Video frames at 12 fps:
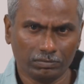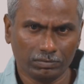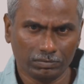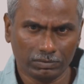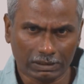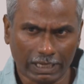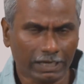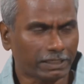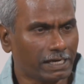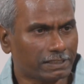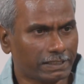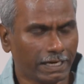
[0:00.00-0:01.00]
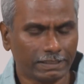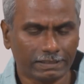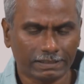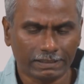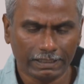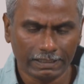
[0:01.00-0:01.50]
the tactile
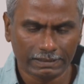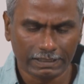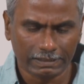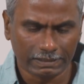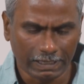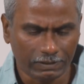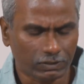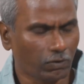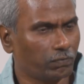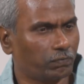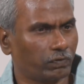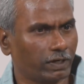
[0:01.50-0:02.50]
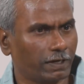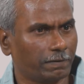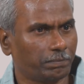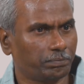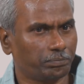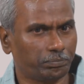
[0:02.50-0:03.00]
sense is a sense of
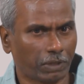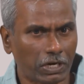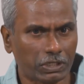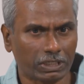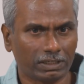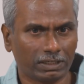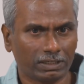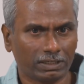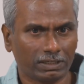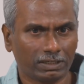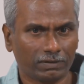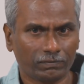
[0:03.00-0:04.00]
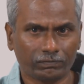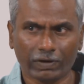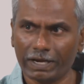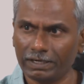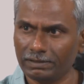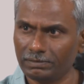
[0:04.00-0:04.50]
pressure,
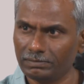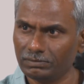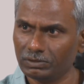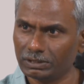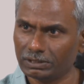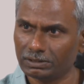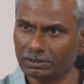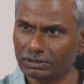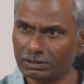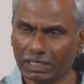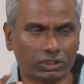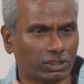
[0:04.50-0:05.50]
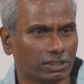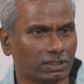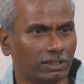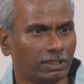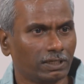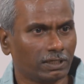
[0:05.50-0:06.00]
fine touch
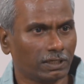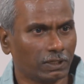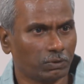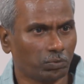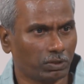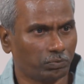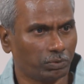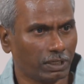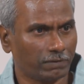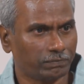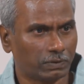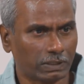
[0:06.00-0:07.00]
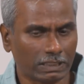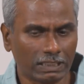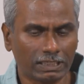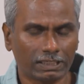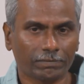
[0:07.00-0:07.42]
is what we have seen it,